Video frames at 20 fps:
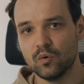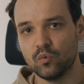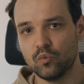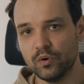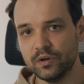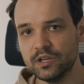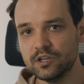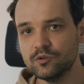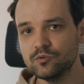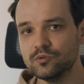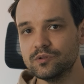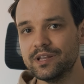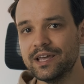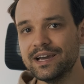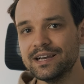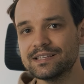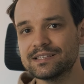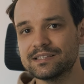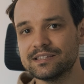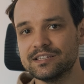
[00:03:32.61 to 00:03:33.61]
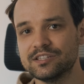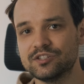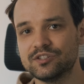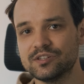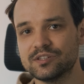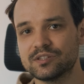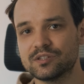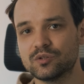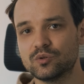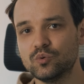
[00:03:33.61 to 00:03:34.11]
What I do next is
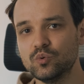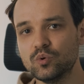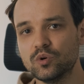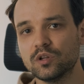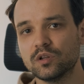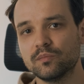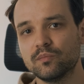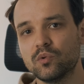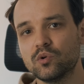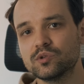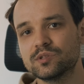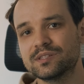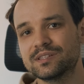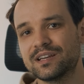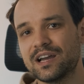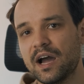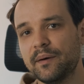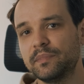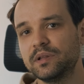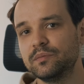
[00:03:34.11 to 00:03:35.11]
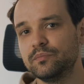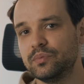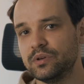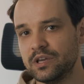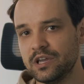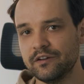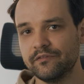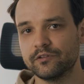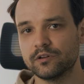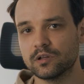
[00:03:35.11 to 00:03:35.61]
just Google most common
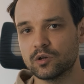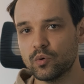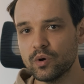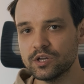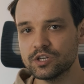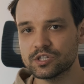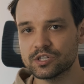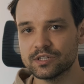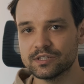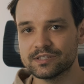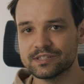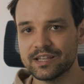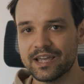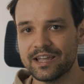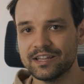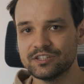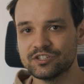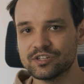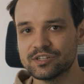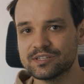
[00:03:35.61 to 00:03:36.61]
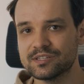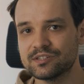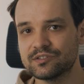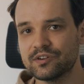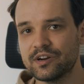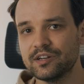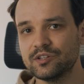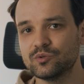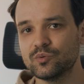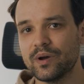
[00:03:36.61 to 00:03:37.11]
behavioral questions and just
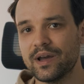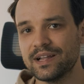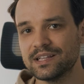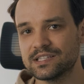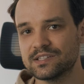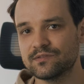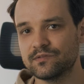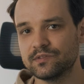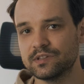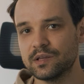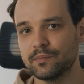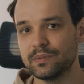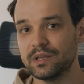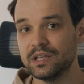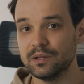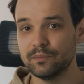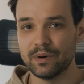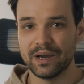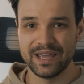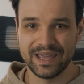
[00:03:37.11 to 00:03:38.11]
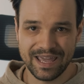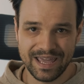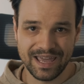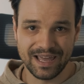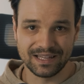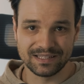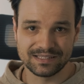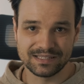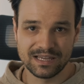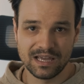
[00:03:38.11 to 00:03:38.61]
try to answer them in my
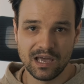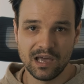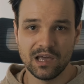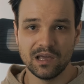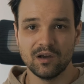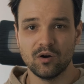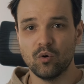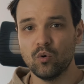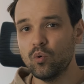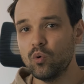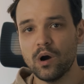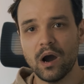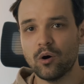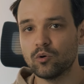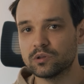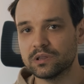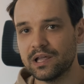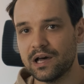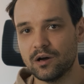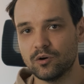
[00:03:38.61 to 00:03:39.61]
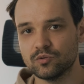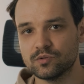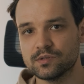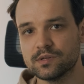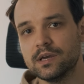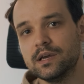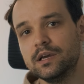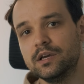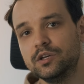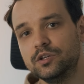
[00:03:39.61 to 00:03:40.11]
head or out loud.
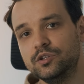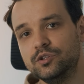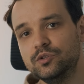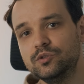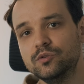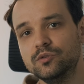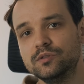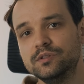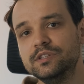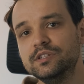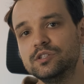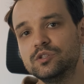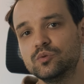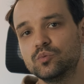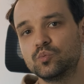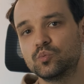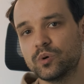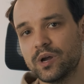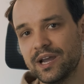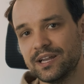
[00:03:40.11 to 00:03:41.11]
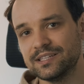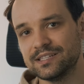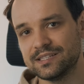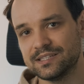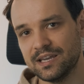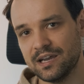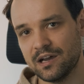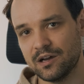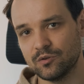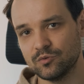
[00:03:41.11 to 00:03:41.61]
You don't need to write it
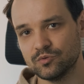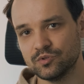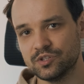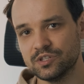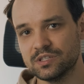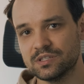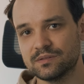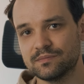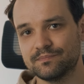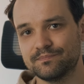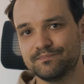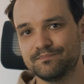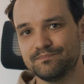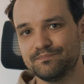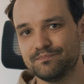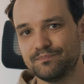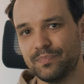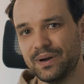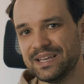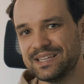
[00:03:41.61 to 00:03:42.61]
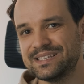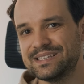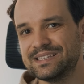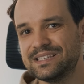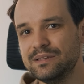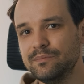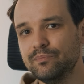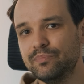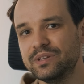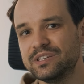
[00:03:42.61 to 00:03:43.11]
down, just by
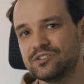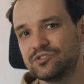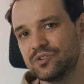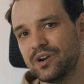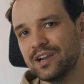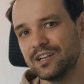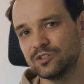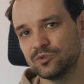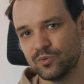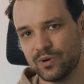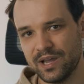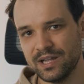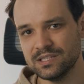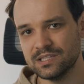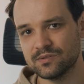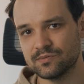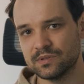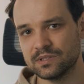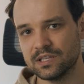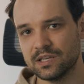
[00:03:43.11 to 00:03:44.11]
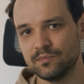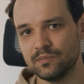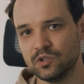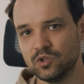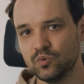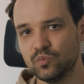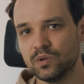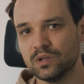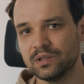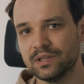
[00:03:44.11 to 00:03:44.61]
simply trying to answer them,
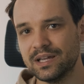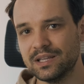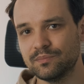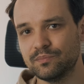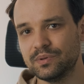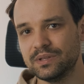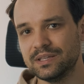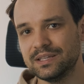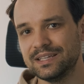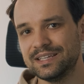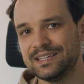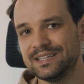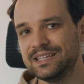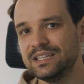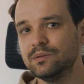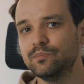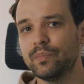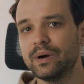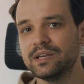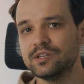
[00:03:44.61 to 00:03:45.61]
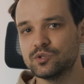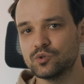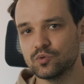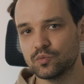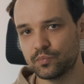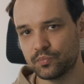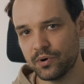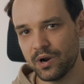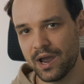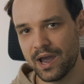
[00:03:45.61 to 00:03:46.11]
you will not be hit by
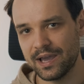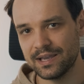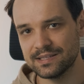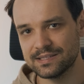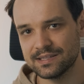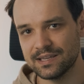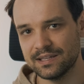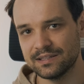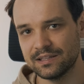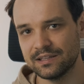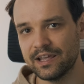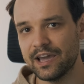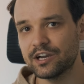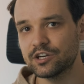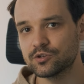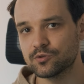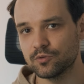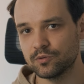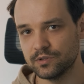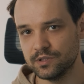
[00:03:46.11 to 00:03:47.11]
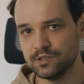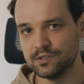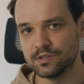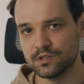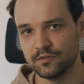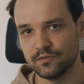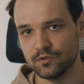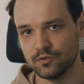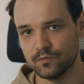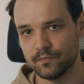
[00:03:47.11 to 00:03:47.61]
surprise at an actual
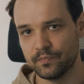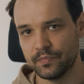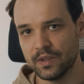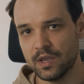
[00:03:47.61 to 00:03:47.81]
interview.